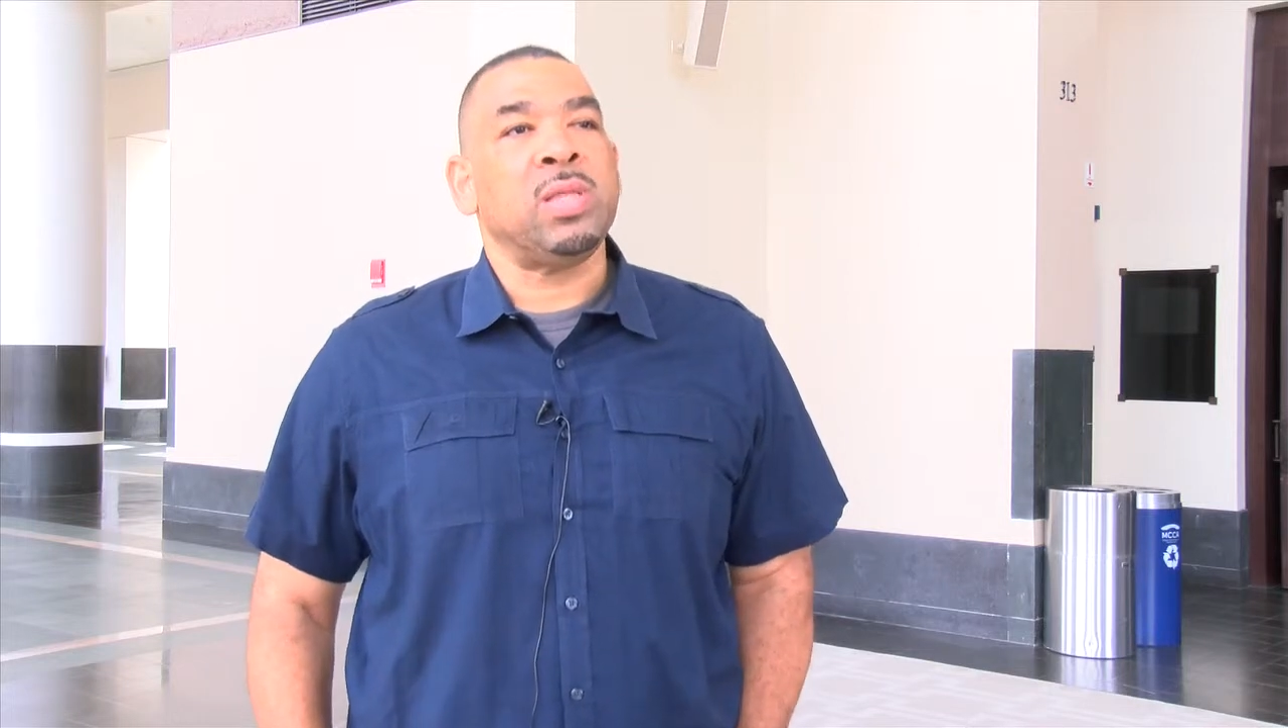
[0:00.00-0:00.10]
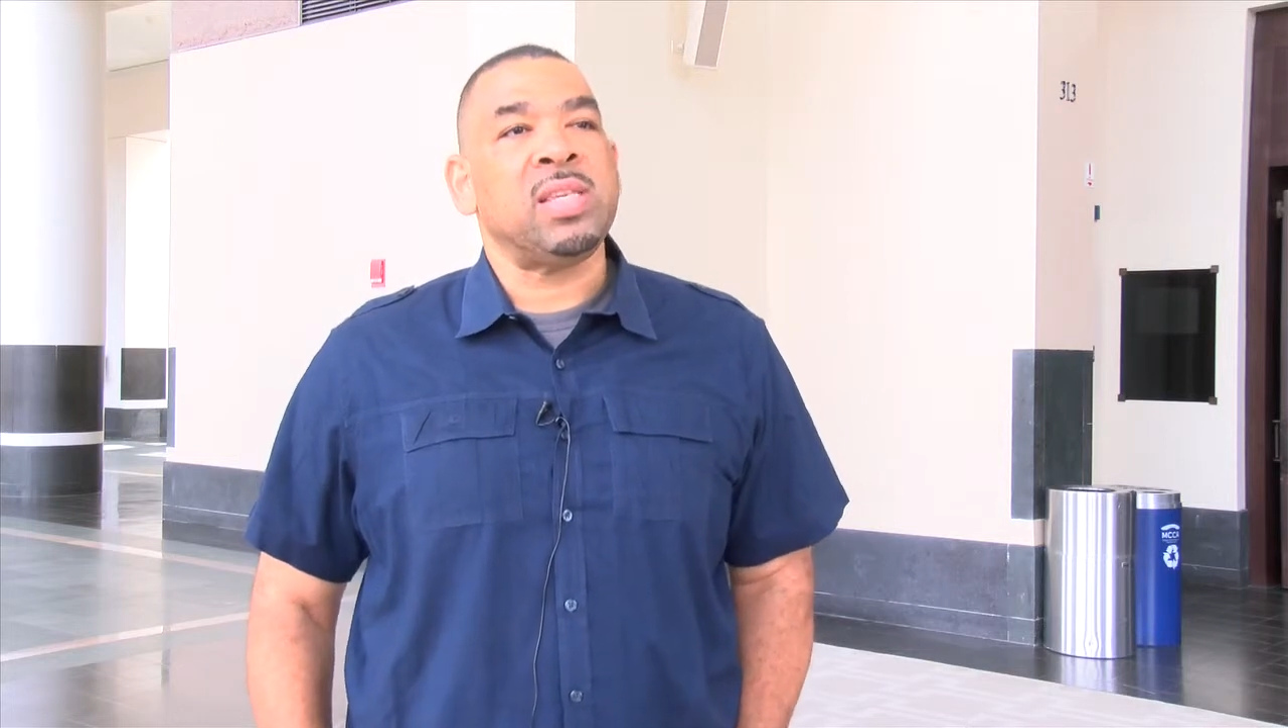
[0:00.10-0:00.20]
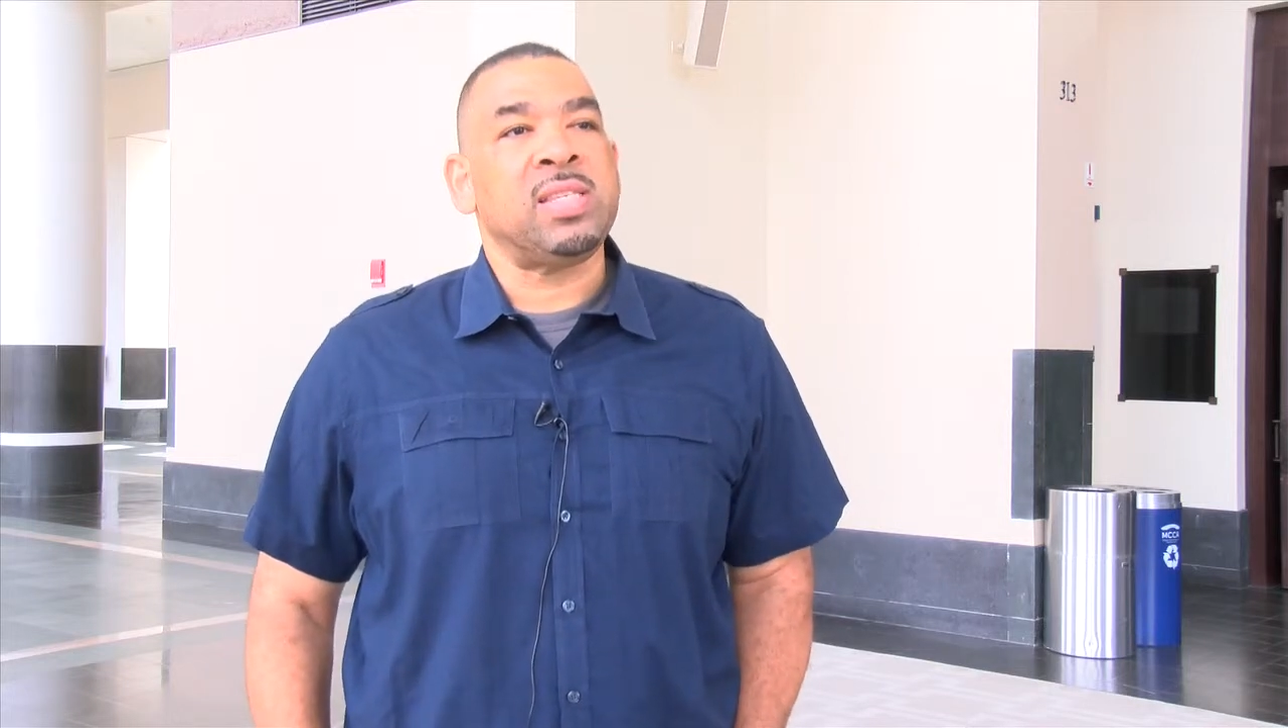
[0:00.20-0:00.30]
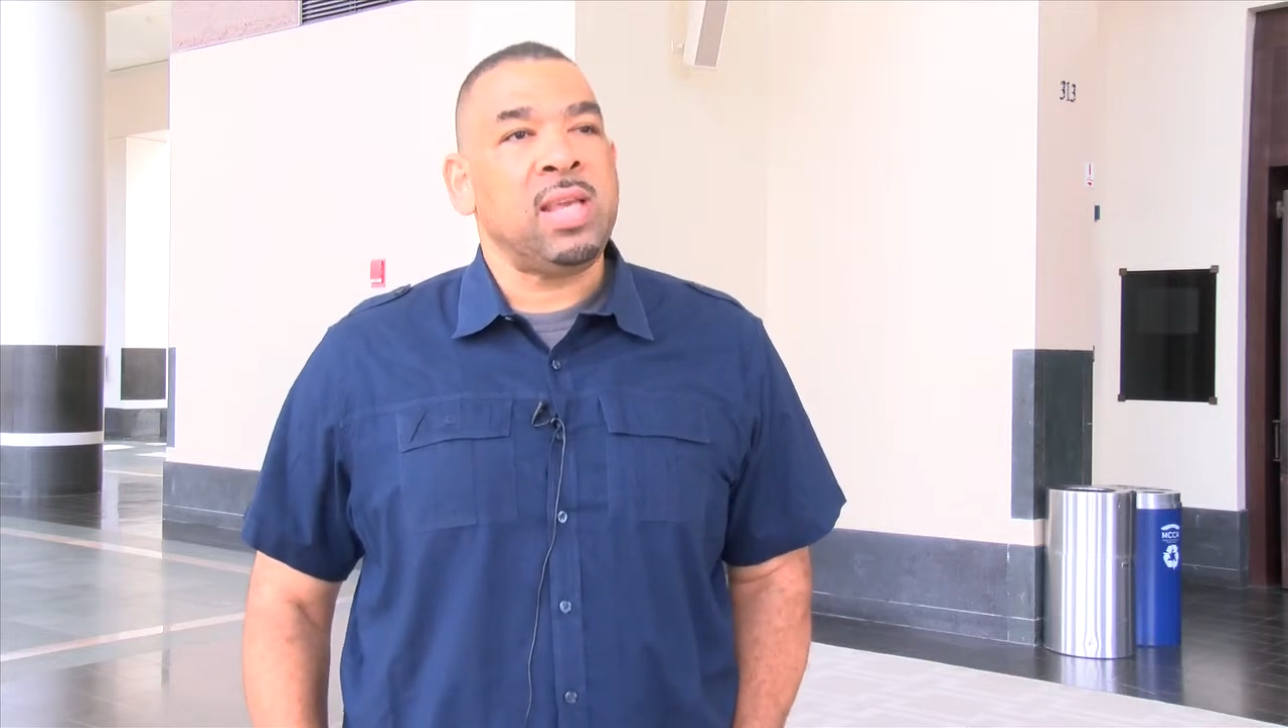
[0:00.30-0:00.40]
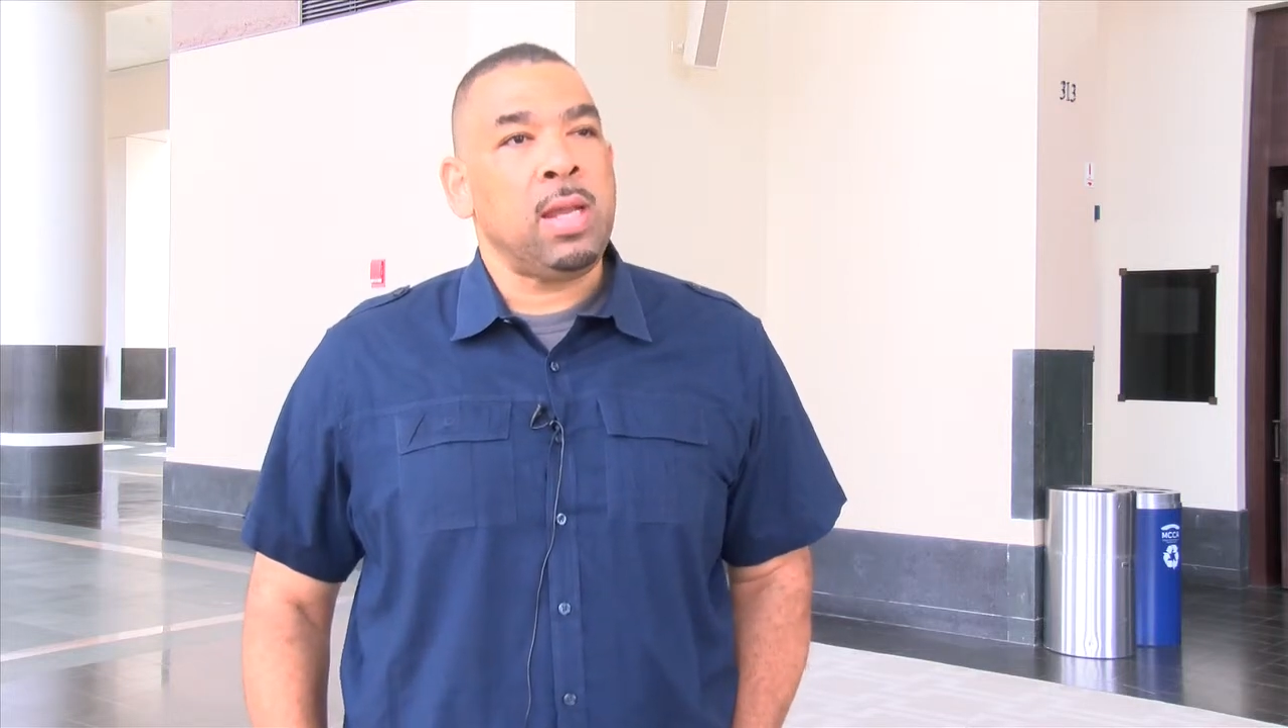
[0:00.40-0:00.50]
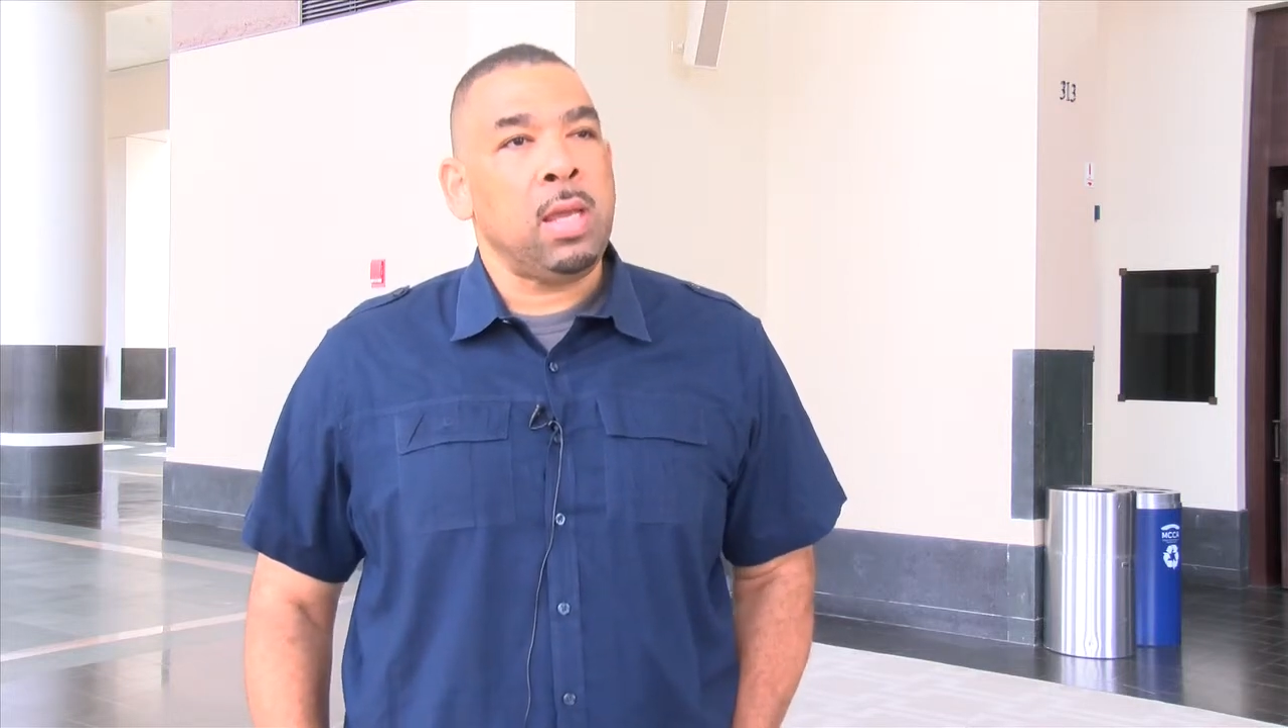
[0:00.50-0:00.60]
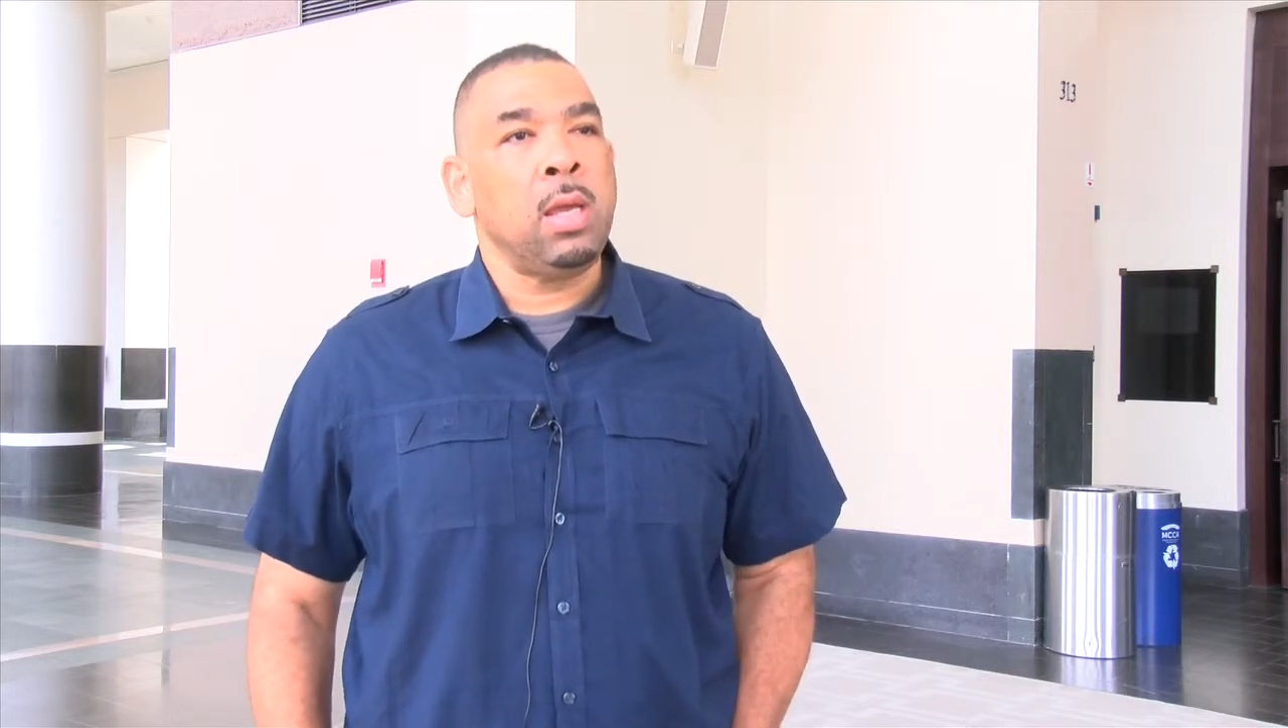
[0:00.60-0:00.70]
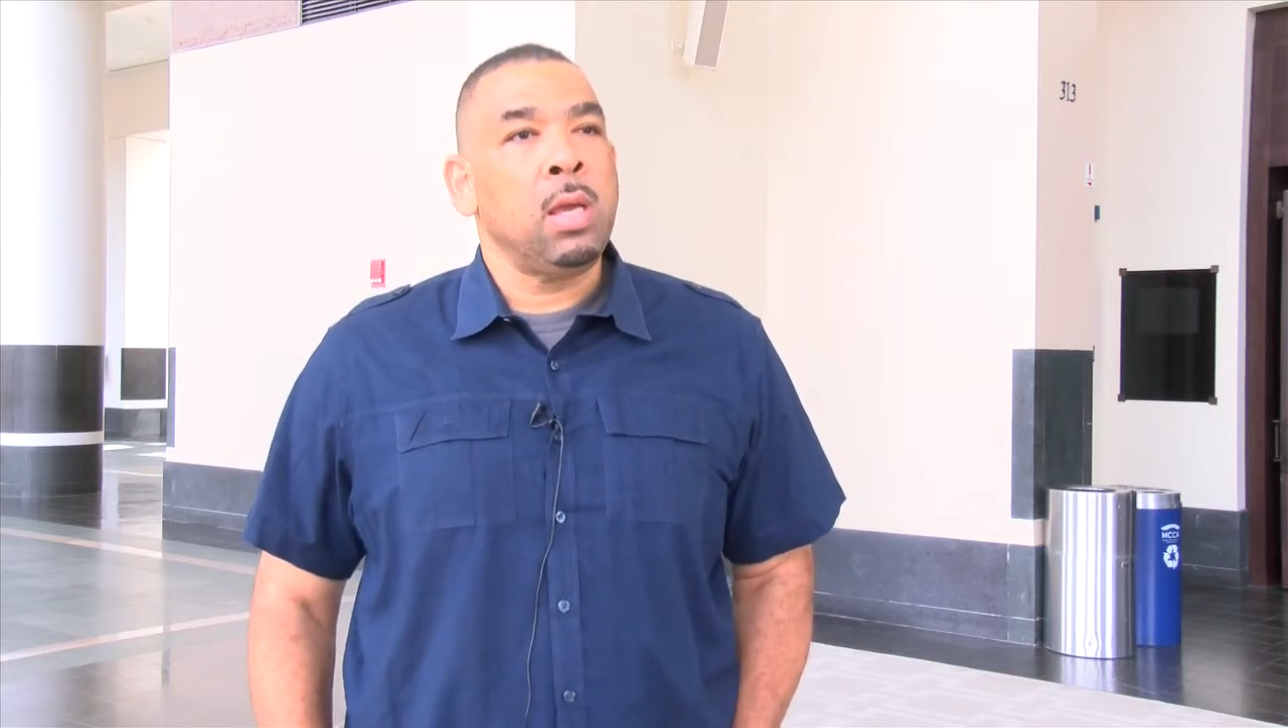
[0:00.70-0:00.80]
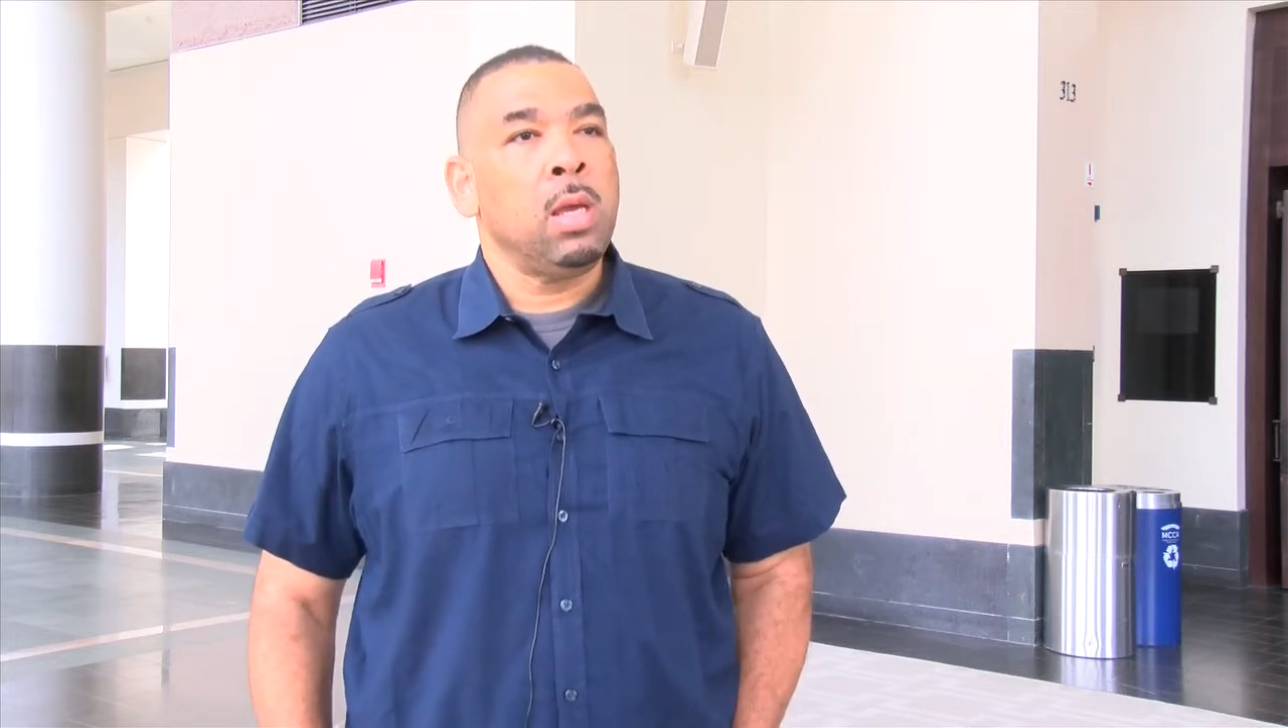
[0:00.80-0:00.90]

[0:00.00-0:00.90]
with the city